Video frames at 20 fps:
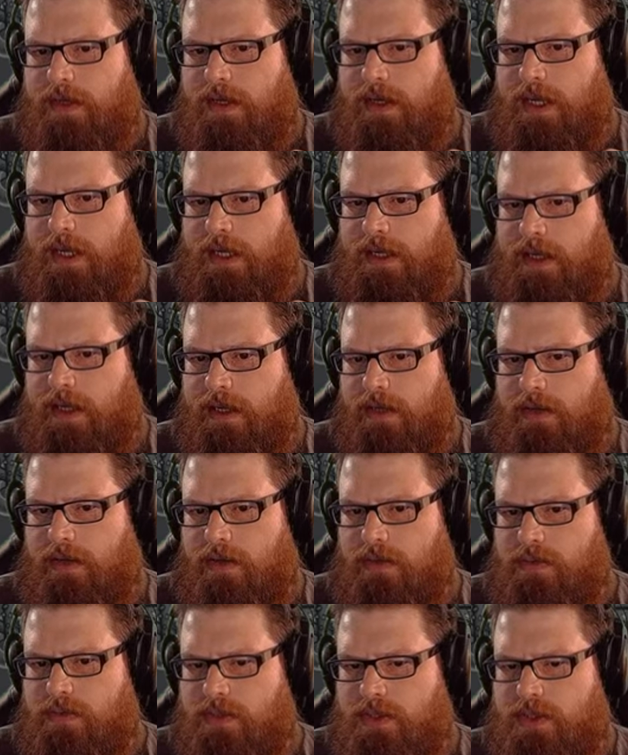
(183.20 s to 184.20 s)
and then it
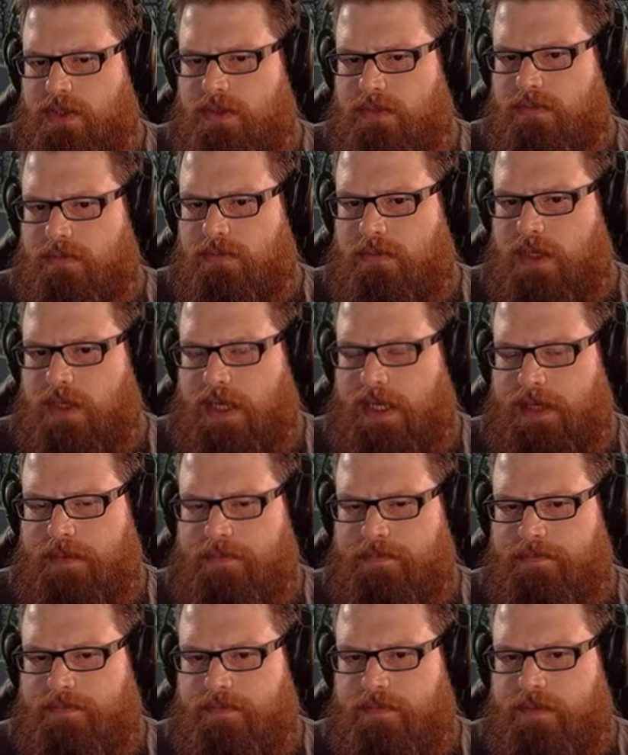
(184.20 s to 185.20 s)
goes
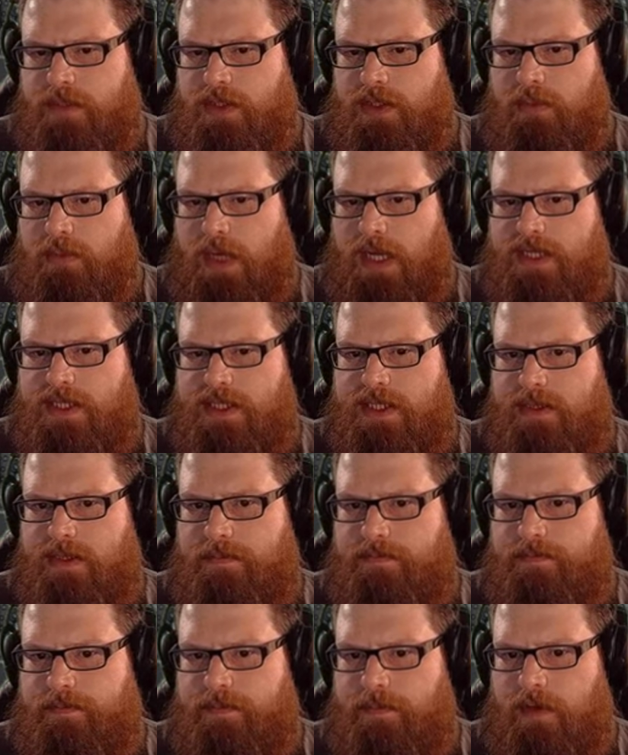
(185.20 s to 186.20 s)
to the west,
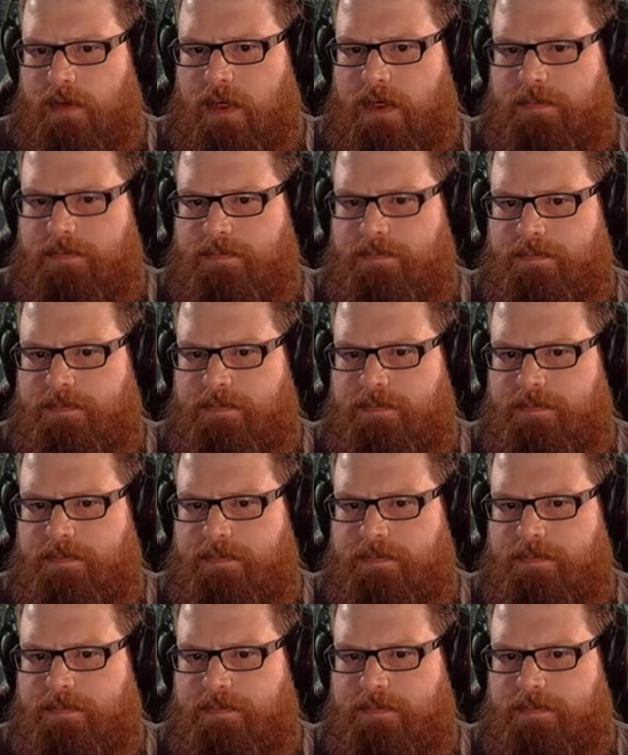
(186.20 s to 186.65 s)
right?